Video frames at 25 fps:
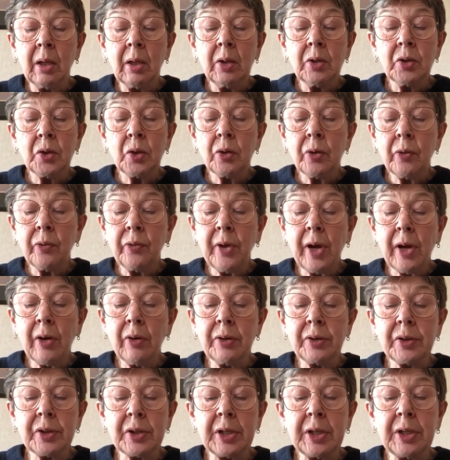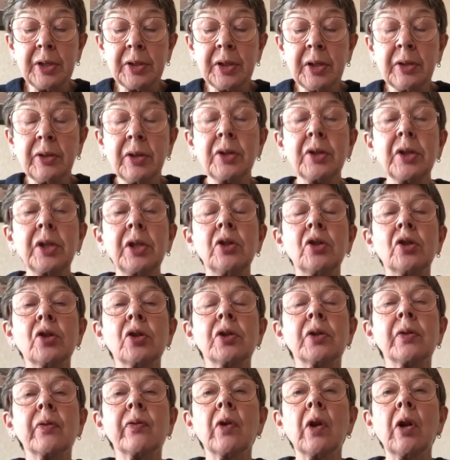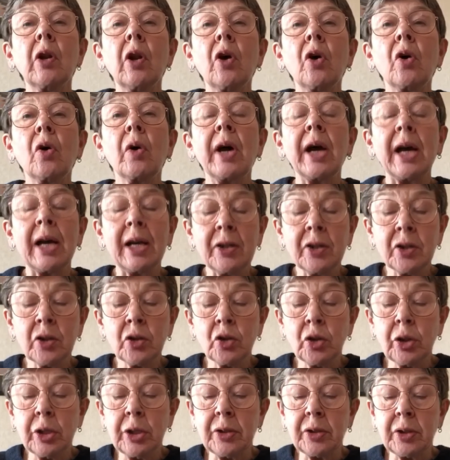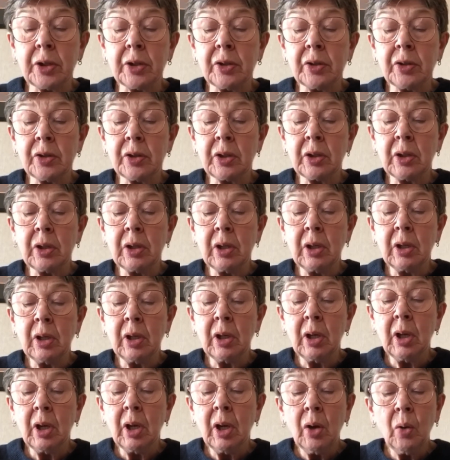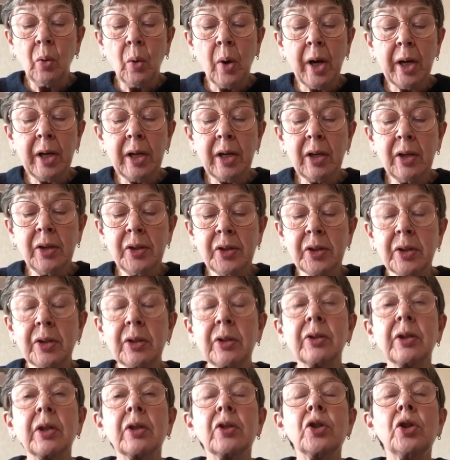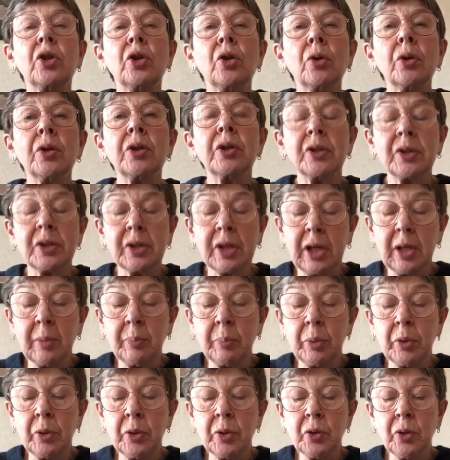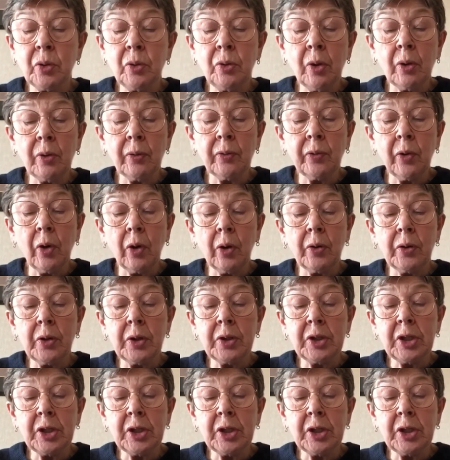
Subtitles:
So the Pharisees and the teachers of the law asked Jesus, "Why is it that your disciples do not follow the